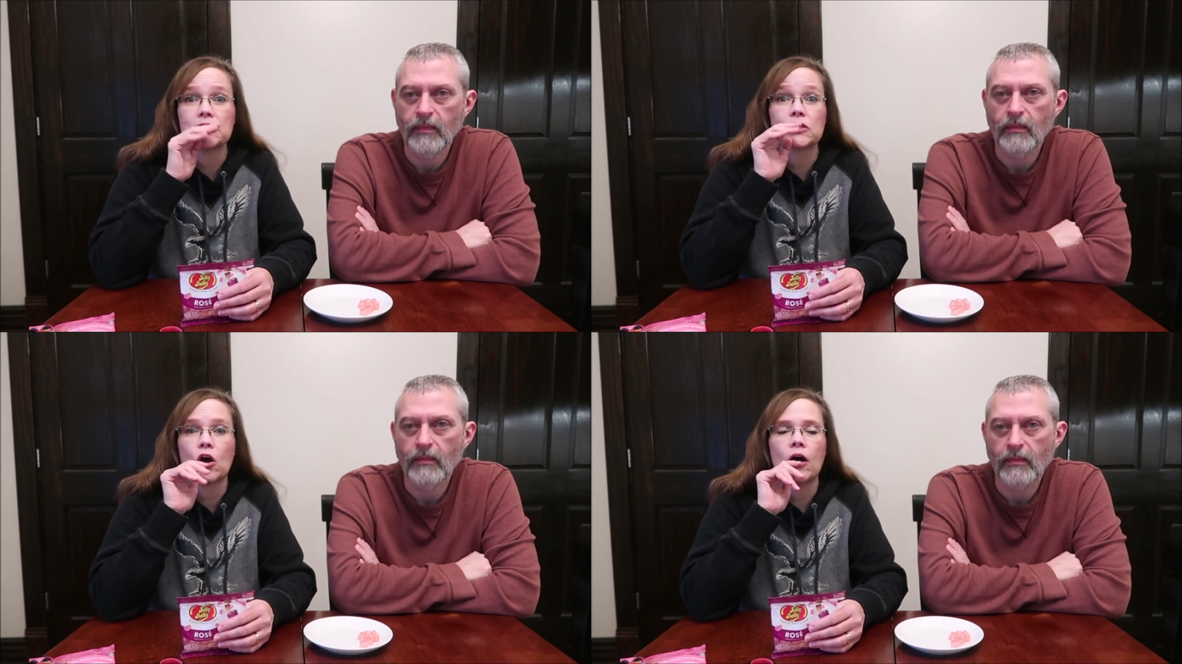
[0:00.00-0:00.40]

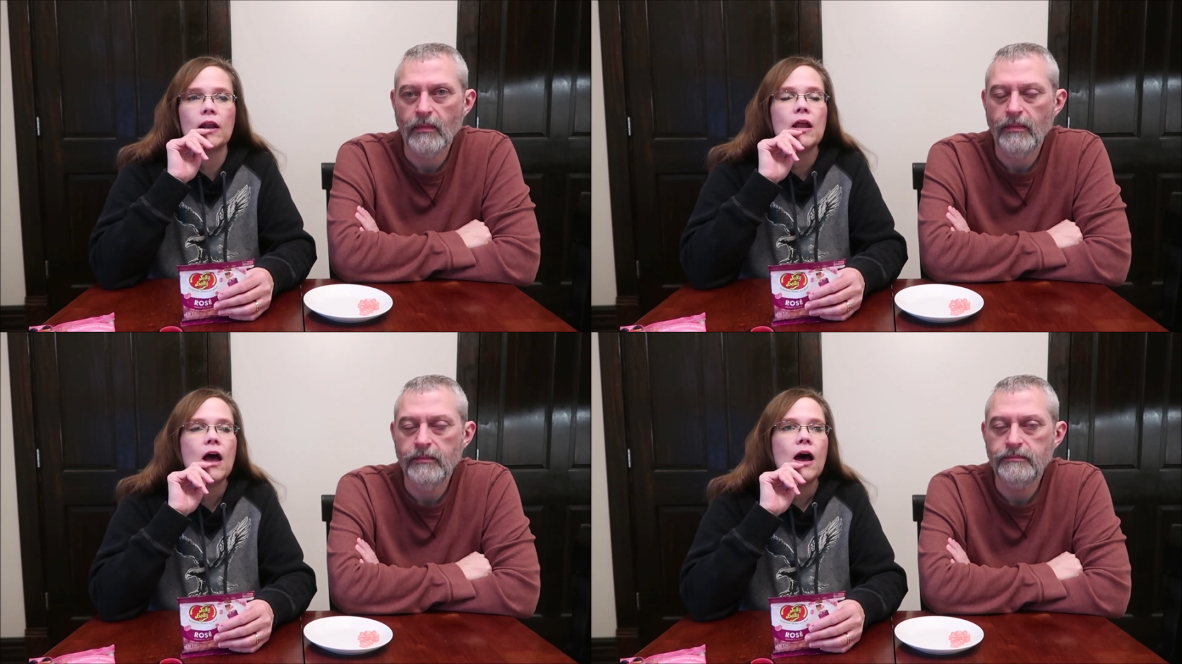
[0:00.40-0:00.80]
Speaker 1: It's gone,
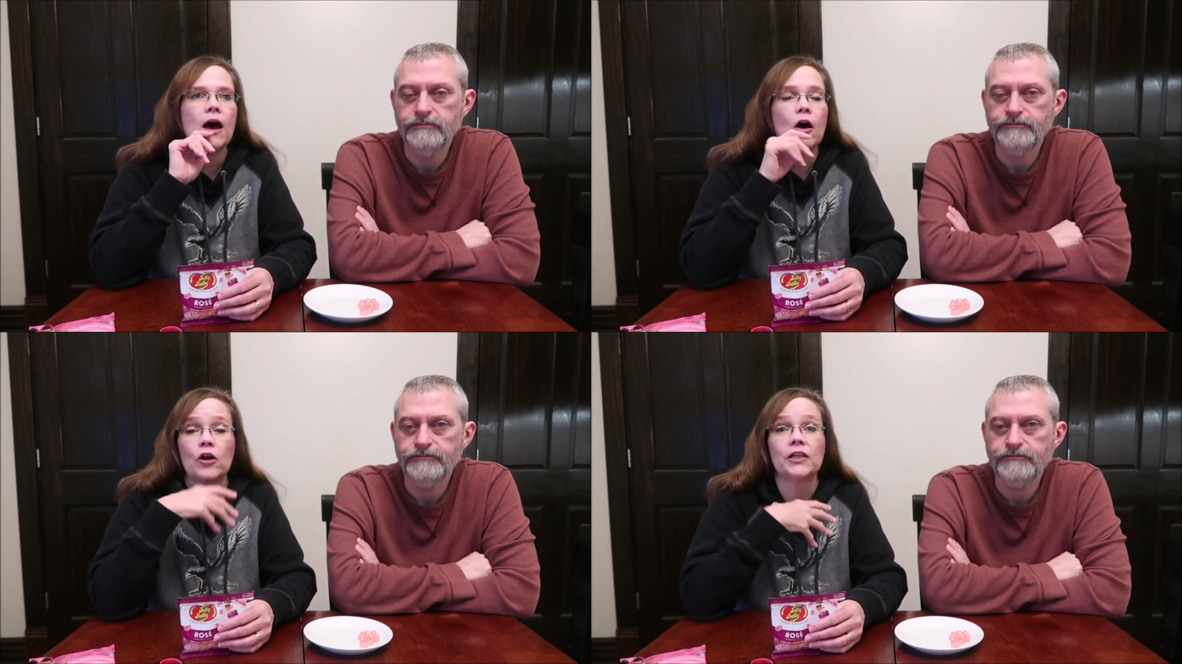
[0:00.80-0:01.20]

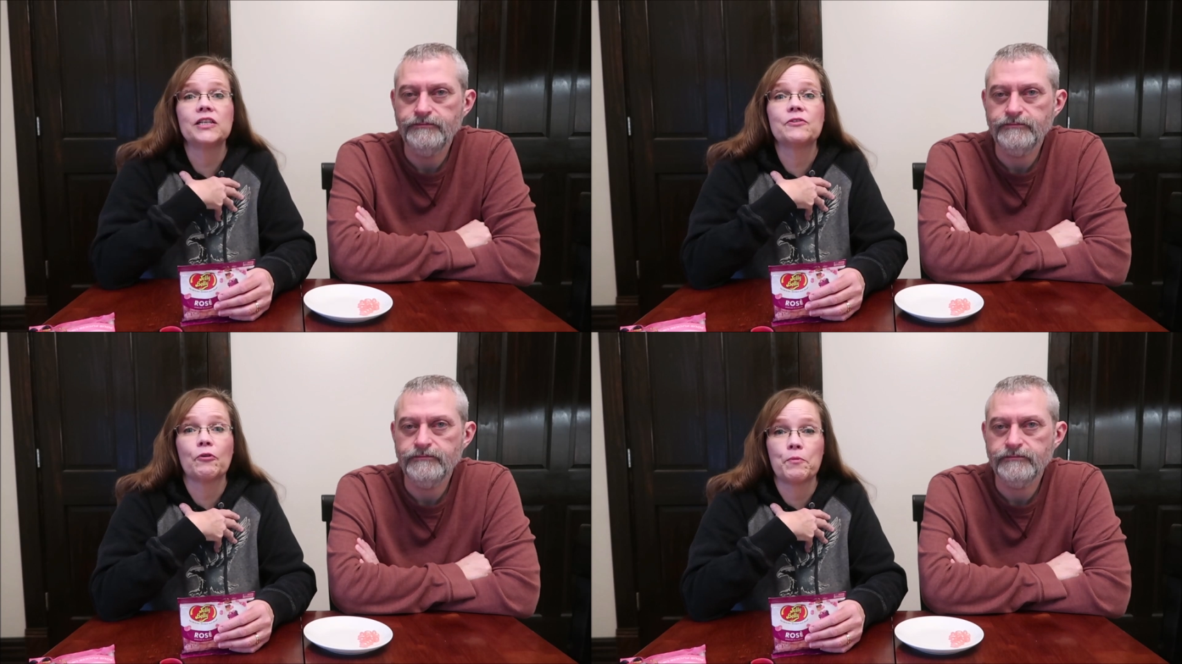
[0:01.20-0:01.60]
uh, or at
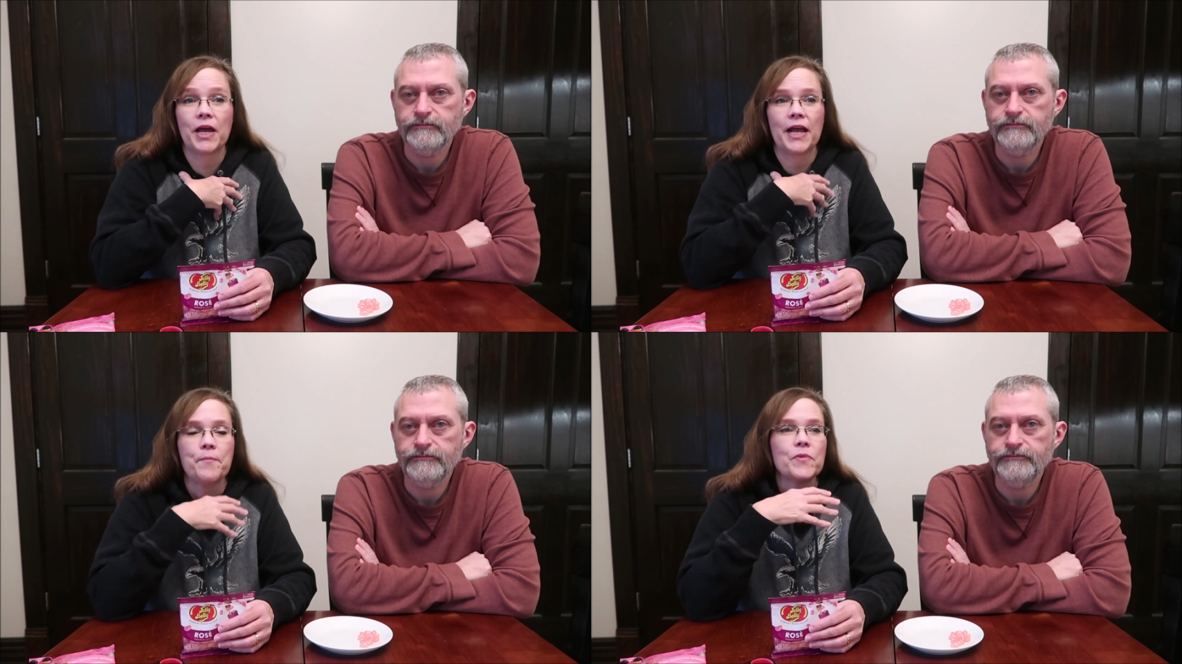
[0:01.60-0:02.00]
least for me.